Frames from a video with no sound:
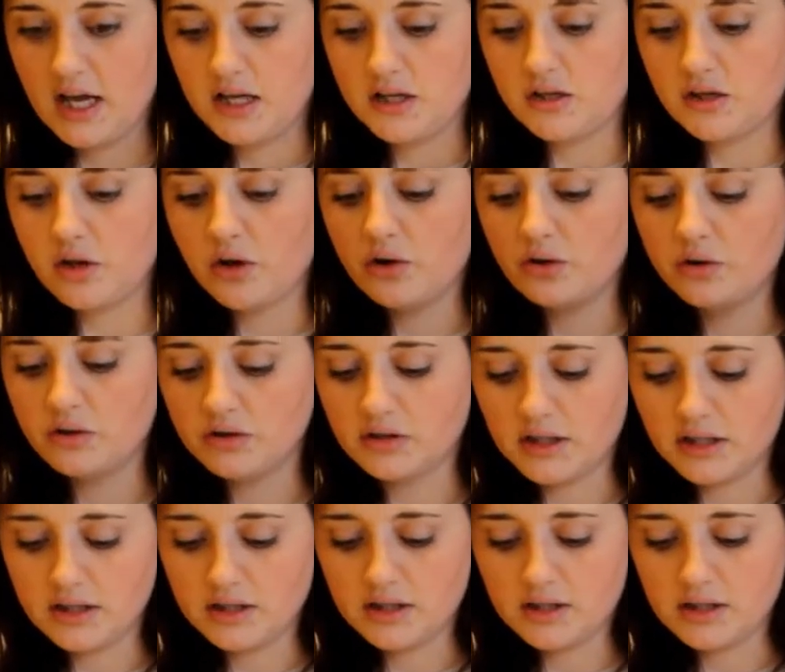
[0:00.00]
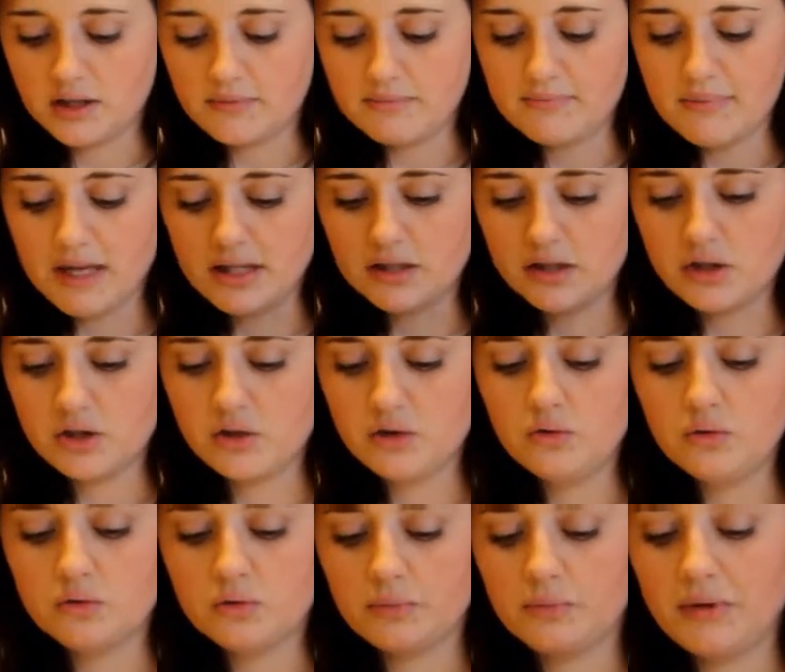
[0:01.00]
So they're meant
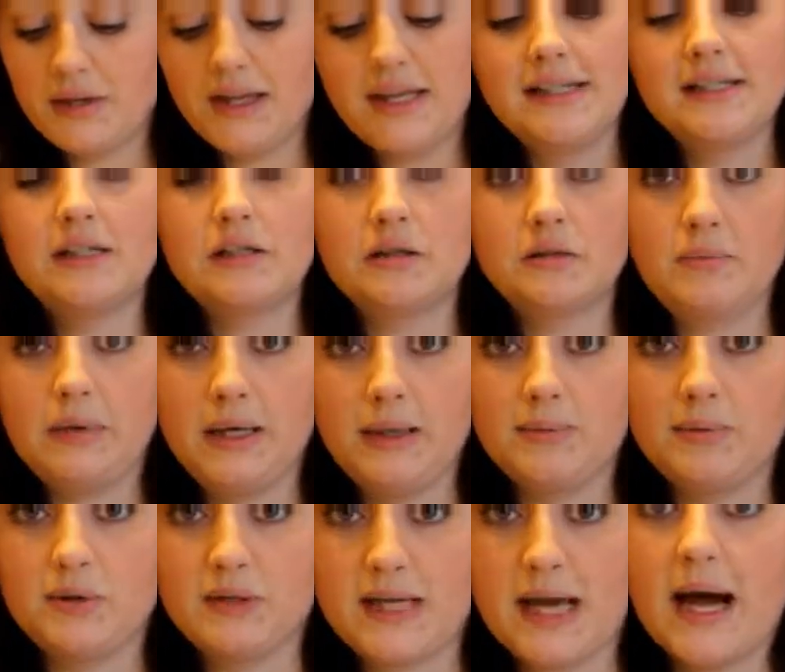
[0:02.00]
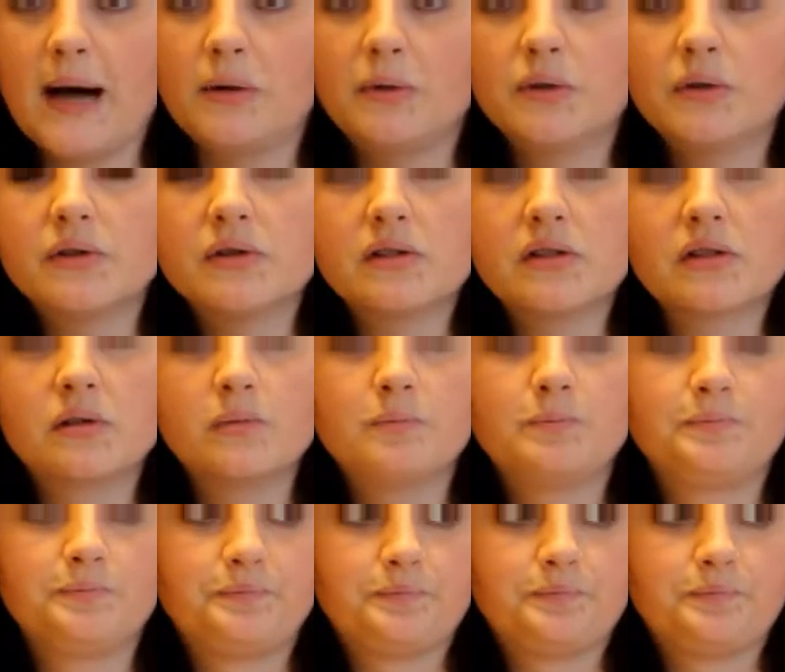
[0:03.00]
to replace your paper towels,